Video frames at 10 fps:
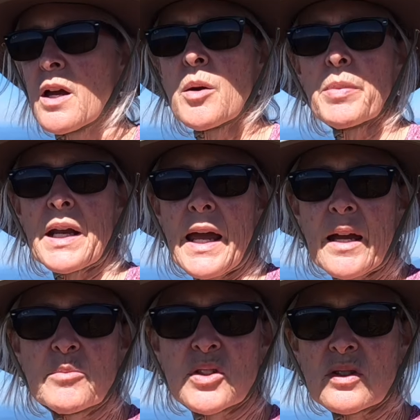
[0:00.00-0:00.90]
but I
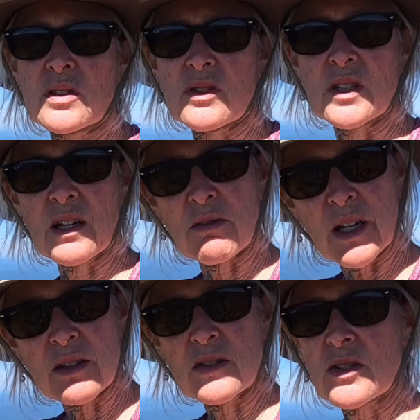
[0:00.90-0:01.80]
am just going to stay right
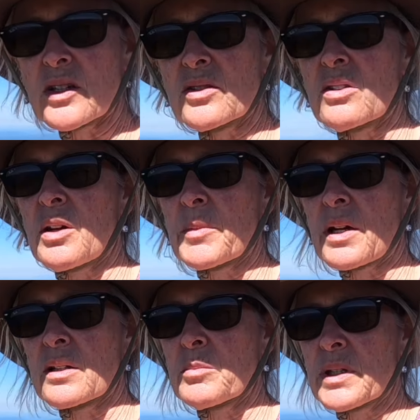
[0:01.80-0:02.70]
in the center. I'm not
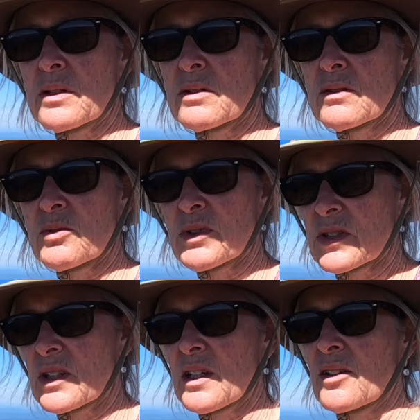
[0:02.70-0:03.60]
going to be too
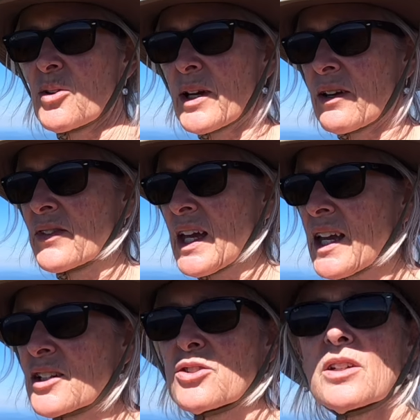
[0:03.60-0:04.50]
risky and go out on the
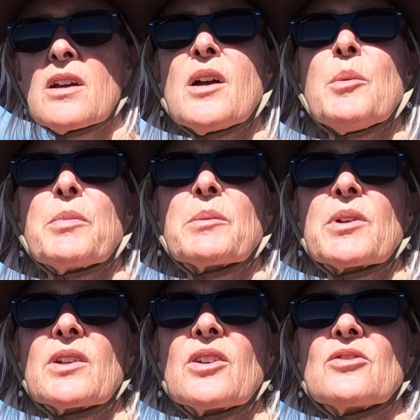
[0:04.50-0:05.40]
edge, but I'm
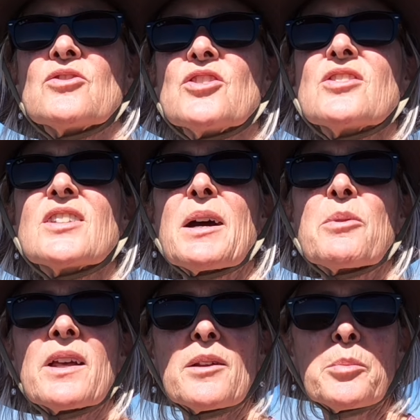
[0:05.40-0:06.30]
going to go just that
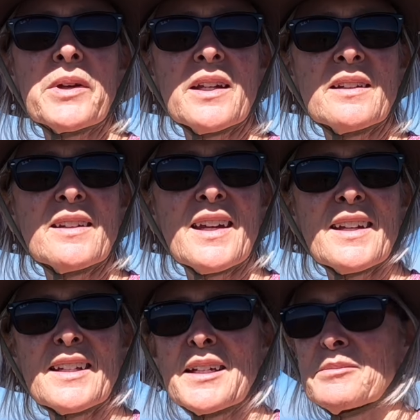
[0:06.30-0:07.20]
way a little bit
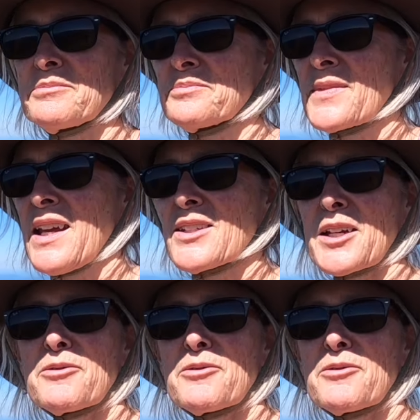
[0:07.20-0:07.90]
and take a